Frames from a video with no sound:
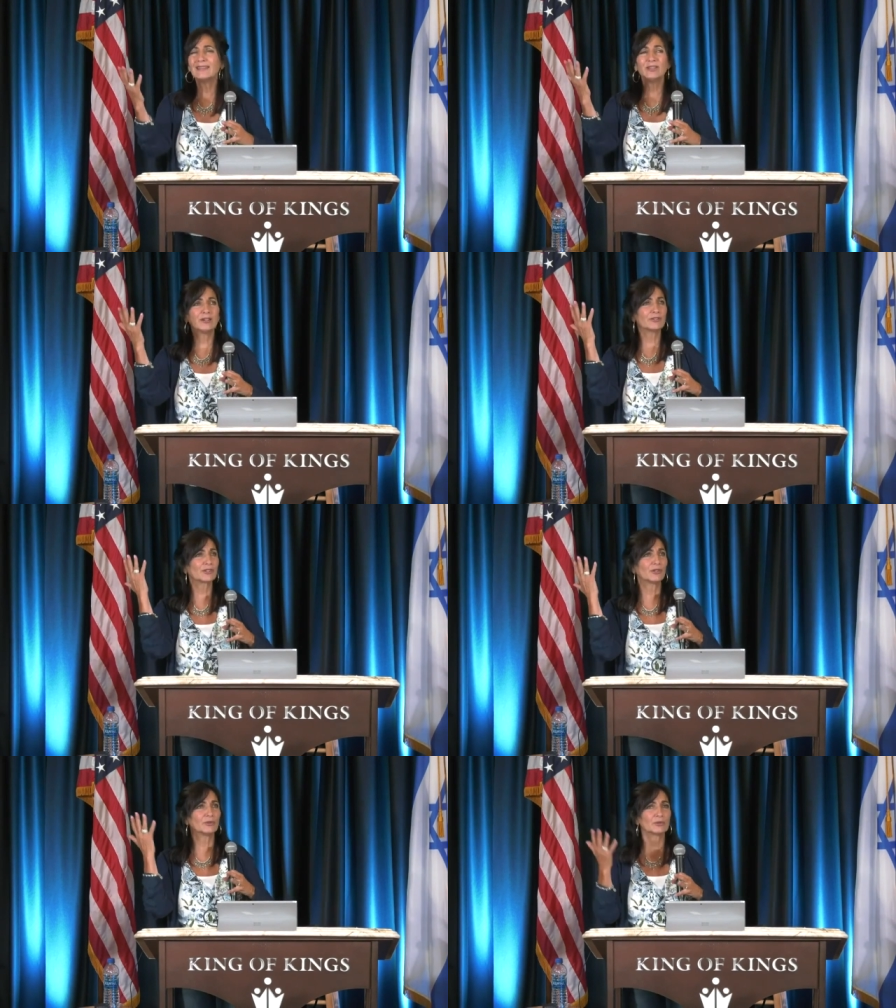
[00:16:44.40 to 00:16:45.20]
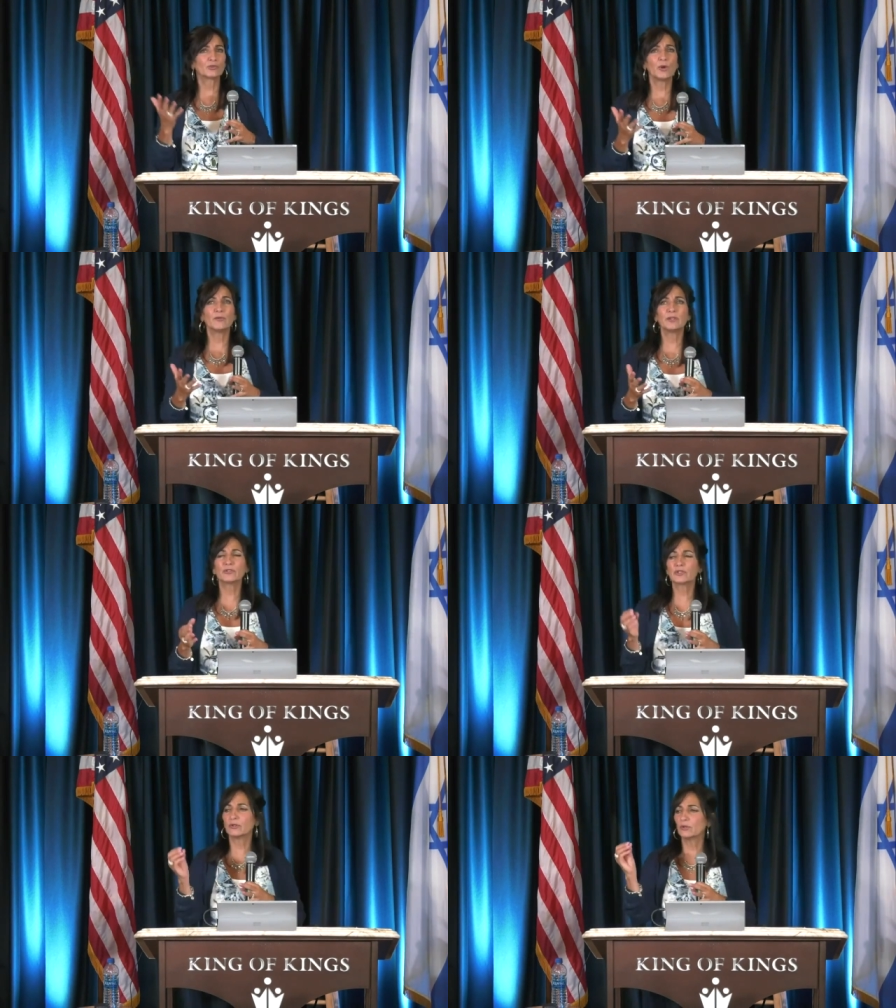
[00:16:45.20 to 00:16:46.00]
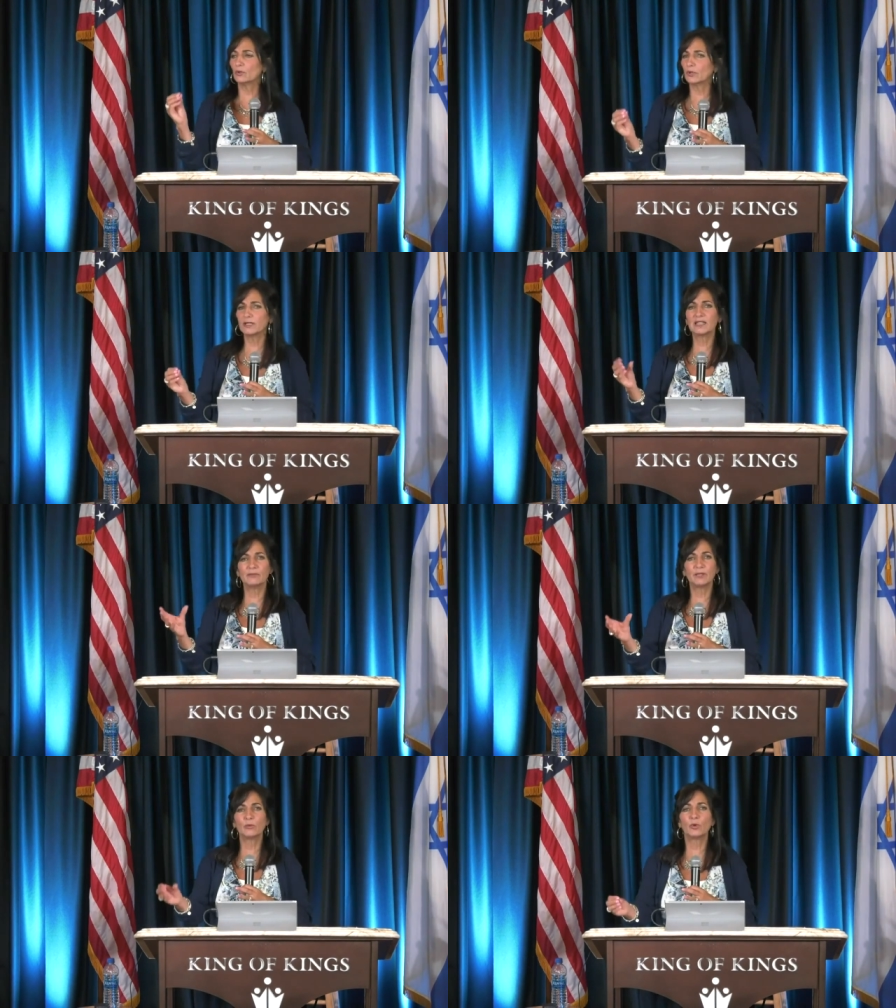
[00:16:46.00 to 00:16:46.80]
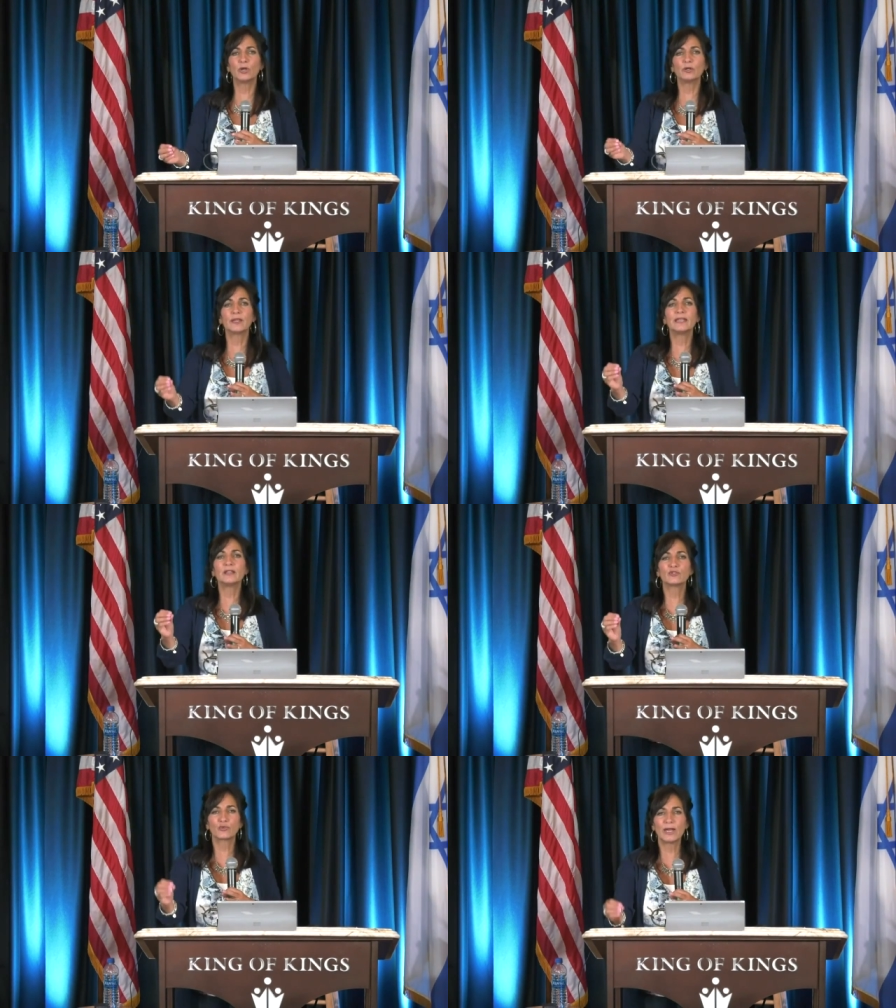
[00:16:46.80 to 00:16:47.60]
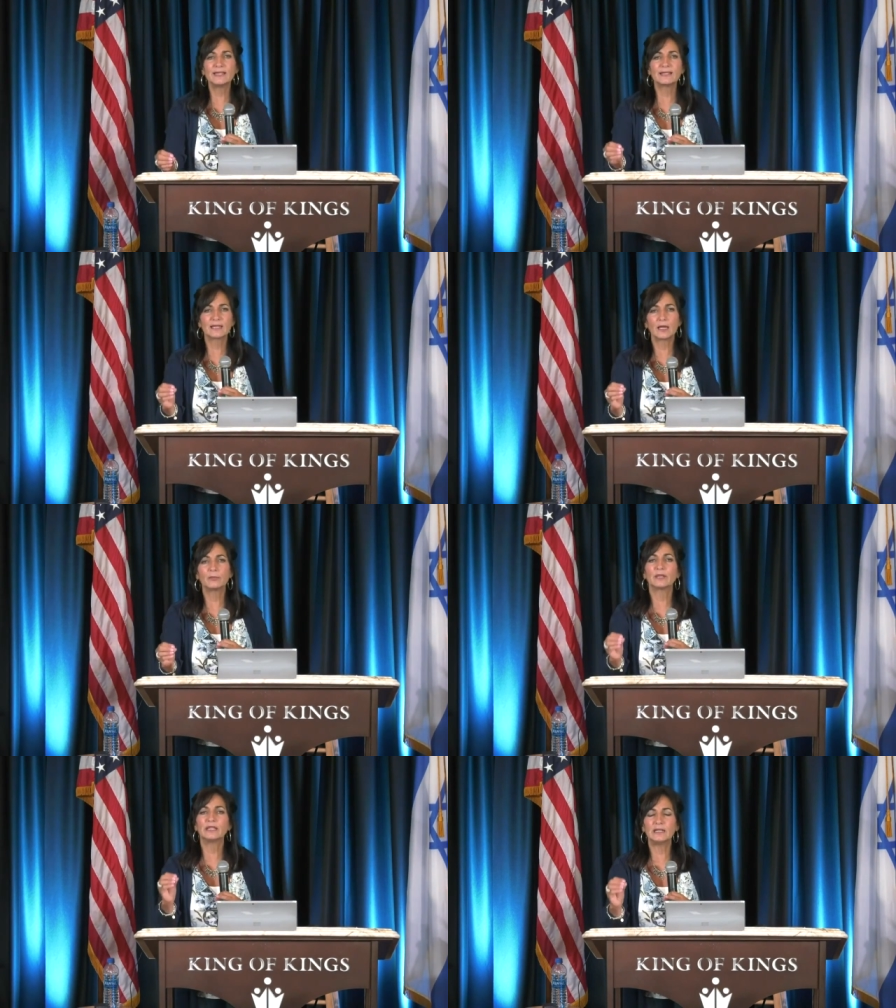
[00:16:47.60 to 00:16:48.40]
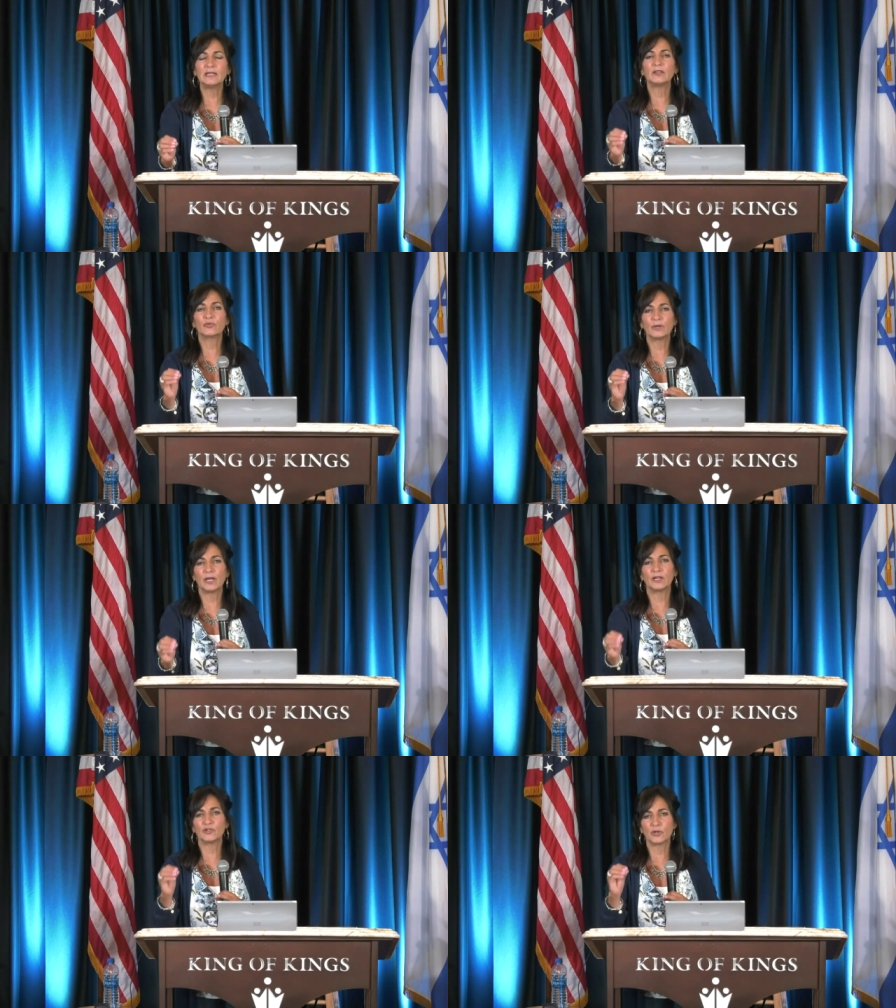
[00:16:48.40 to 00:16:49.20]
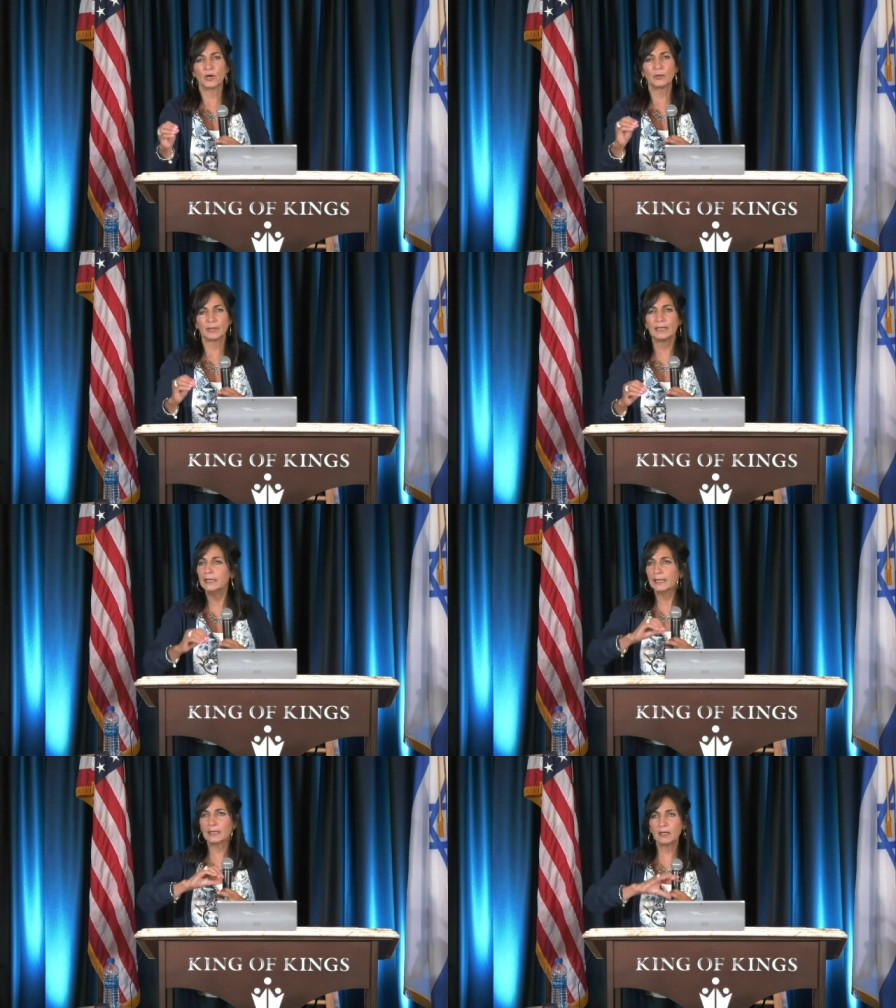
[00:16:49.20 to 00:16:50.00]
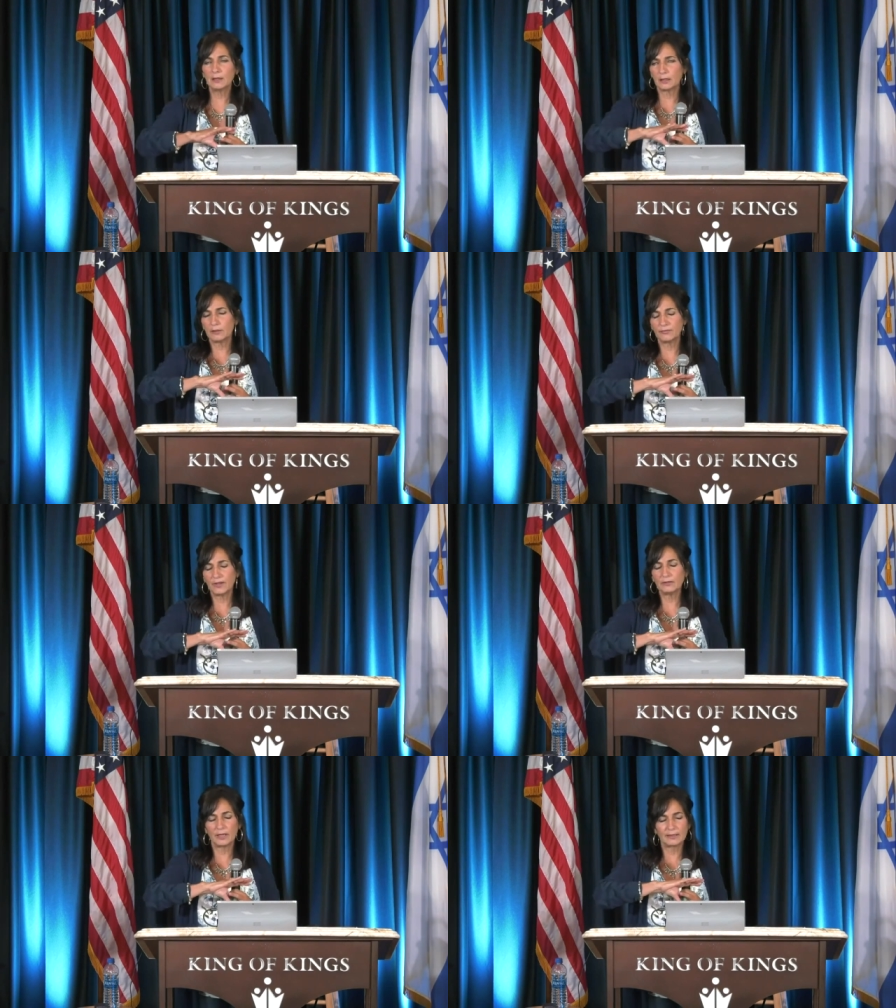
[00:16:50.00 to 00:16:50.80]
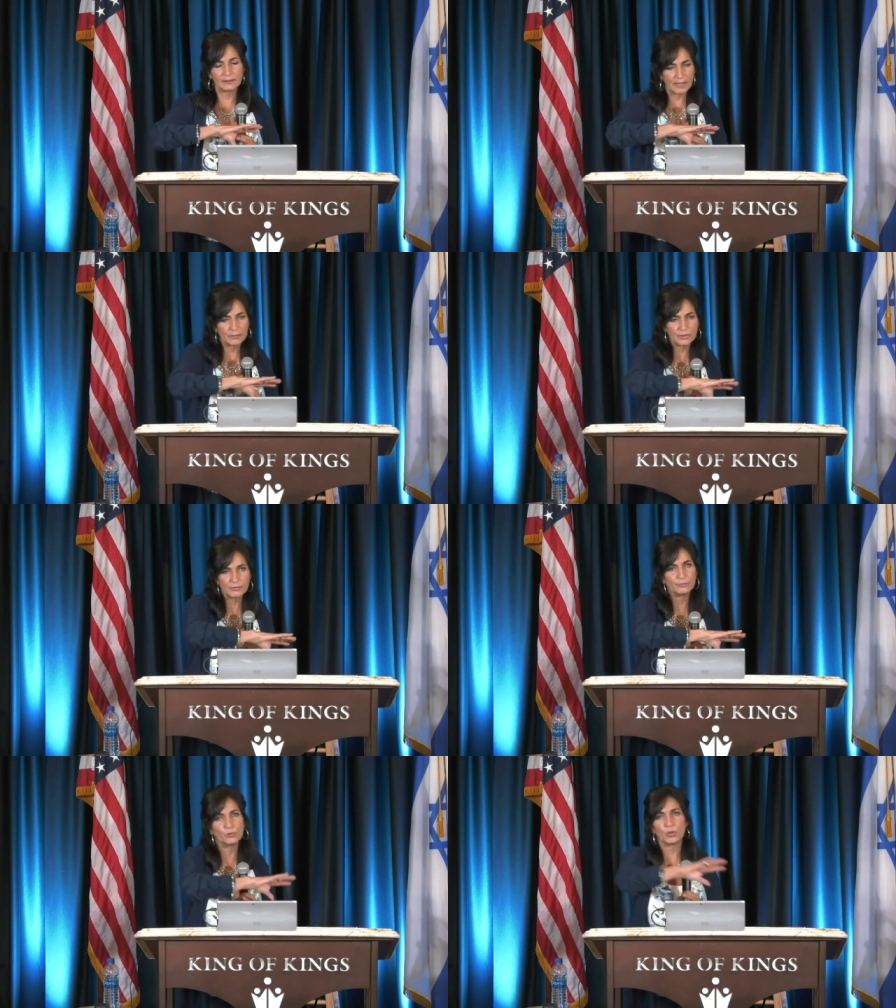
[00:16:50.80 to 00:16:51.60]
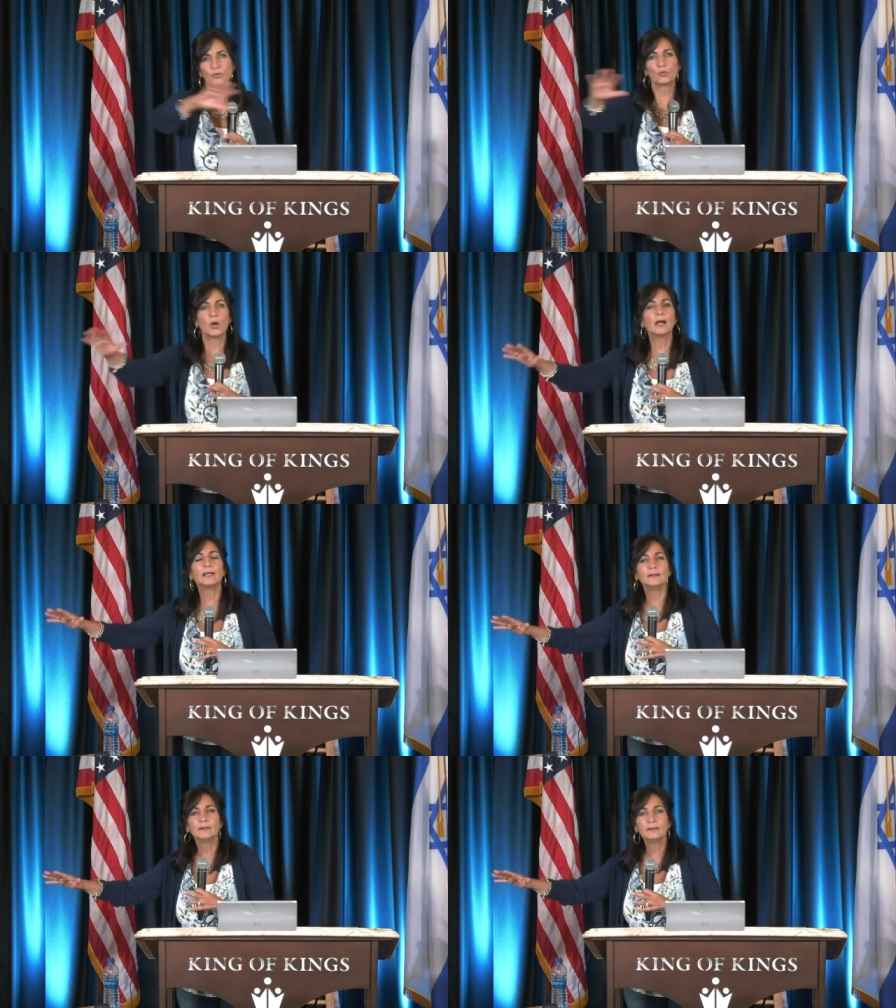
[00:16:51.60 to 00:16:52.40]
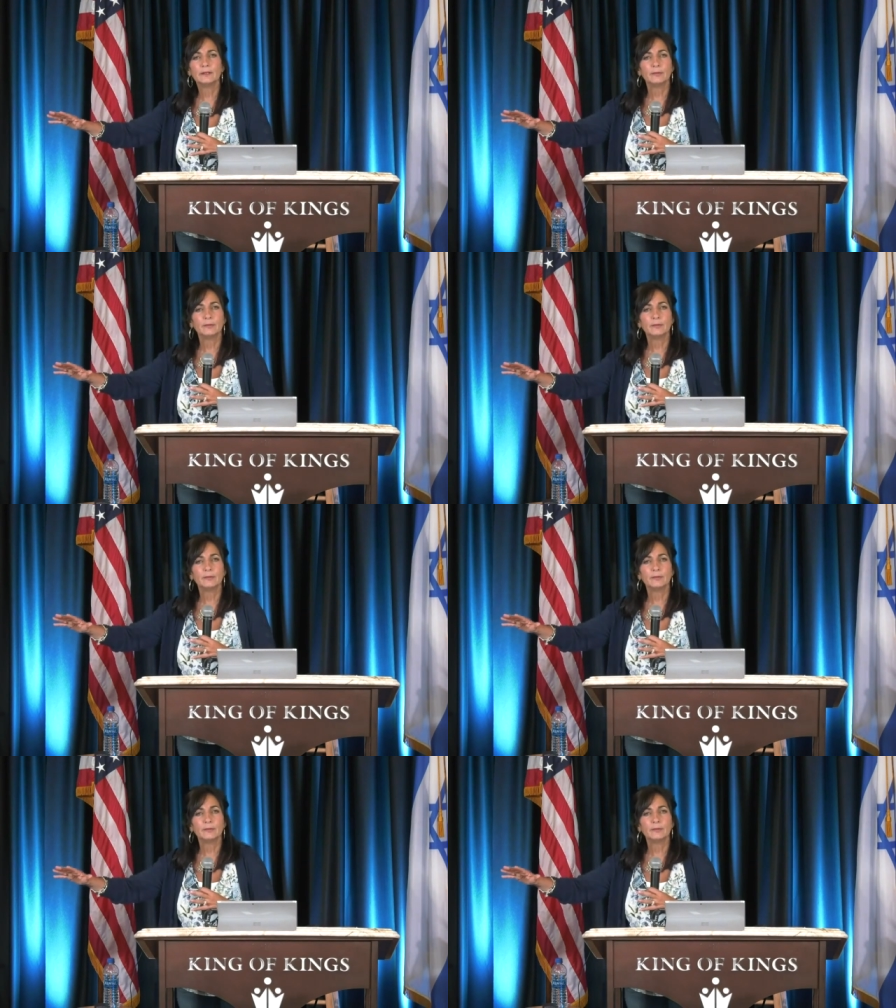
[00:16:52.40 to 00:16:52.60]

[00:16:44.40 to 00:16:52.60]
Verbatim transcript: 10 years ago or 12 years ago, the Lord had given me a word that He's raising up a Gideon 300 army. And I felt like that was worldwide.